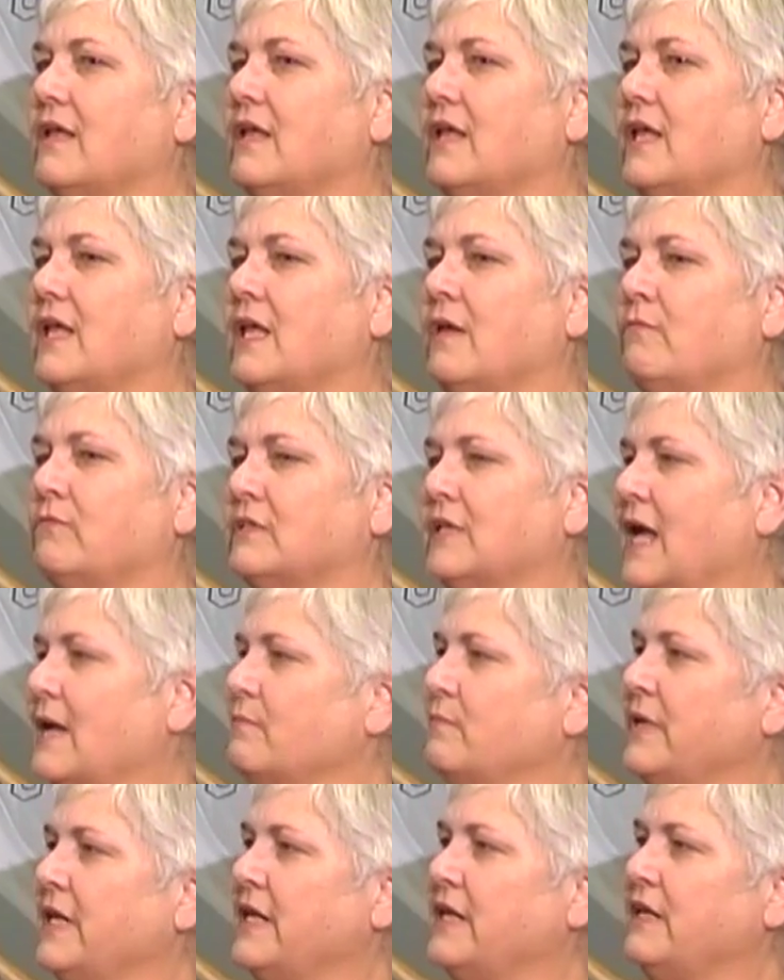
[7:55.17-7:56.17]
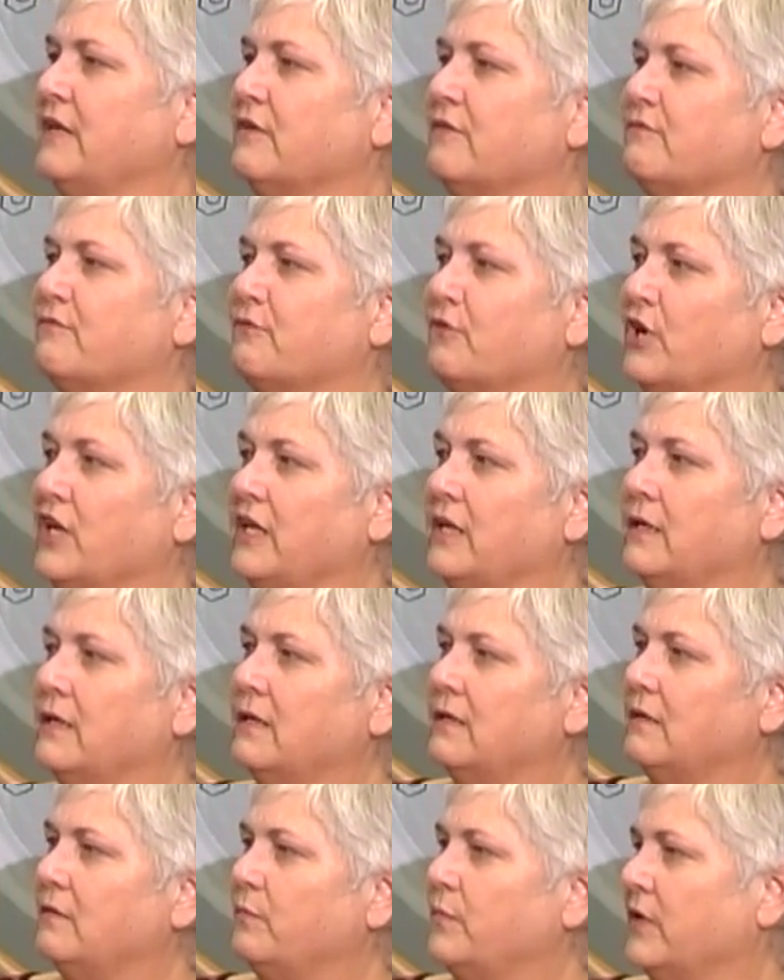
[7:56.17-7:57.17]
it was like meeting a
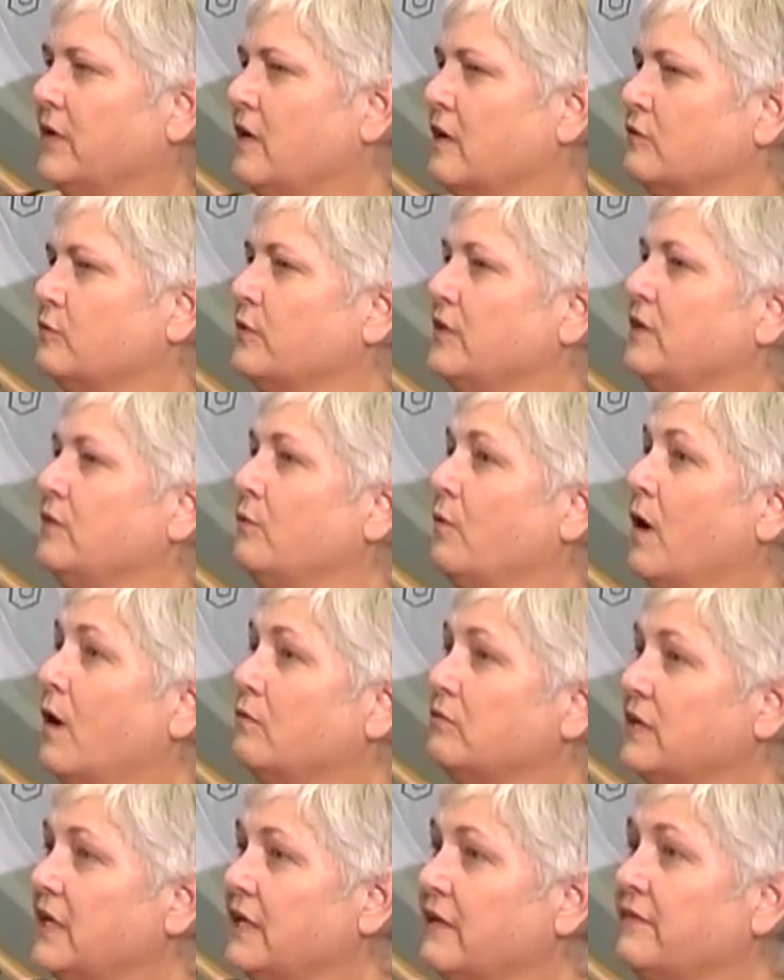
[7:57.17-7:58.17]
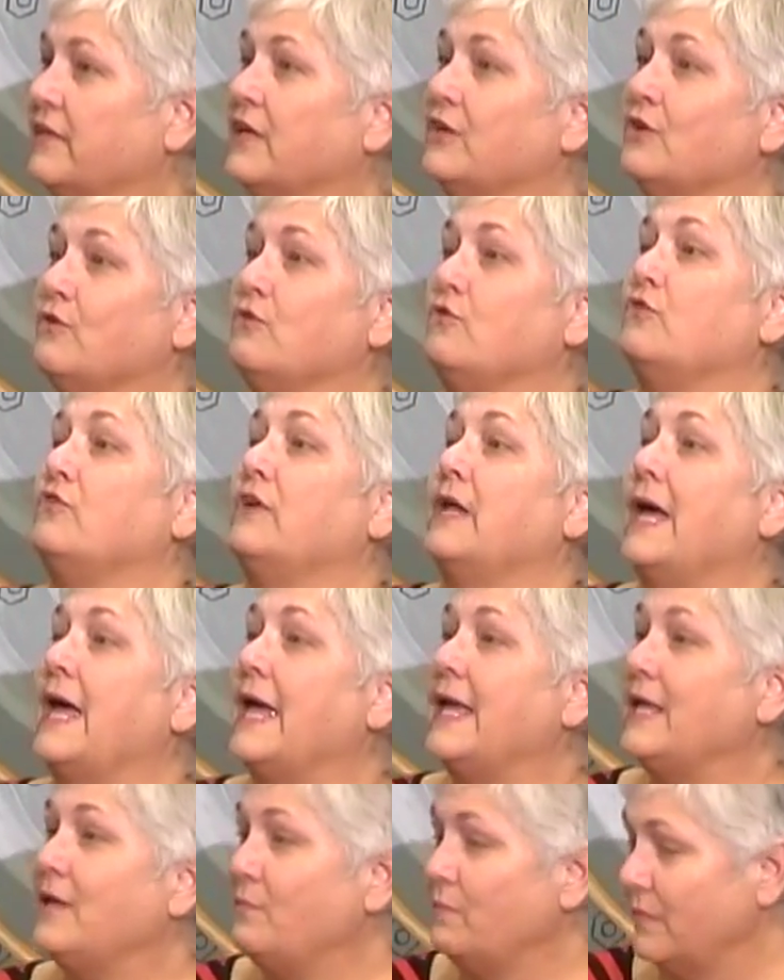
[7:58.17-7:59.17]
friend, because when you walked in, they knew your
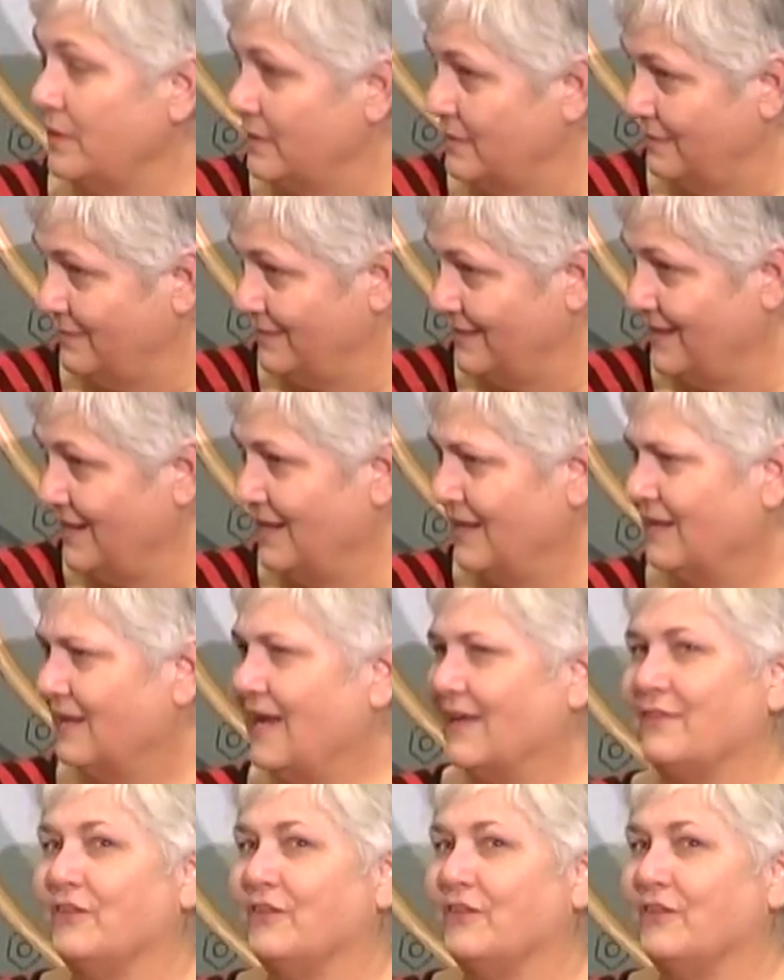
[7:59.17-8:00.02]
name. Like the